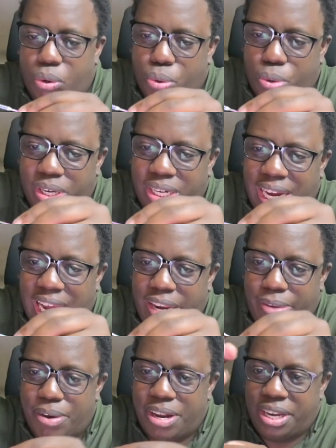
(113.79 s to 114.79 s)
old
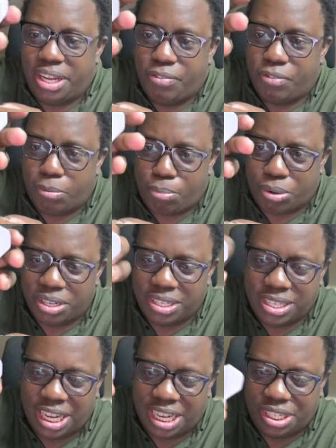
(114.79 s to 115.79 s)
Caliban Evo points
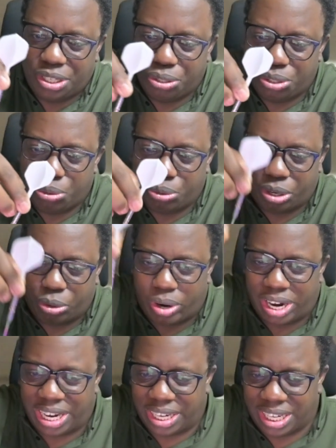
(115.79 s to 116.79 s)
that used to
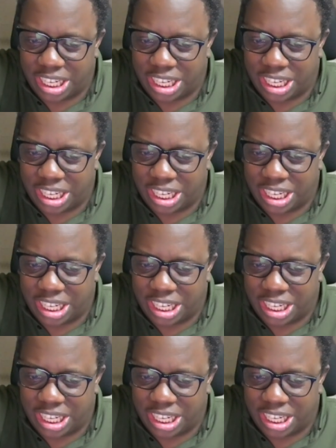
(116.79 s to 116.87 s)
require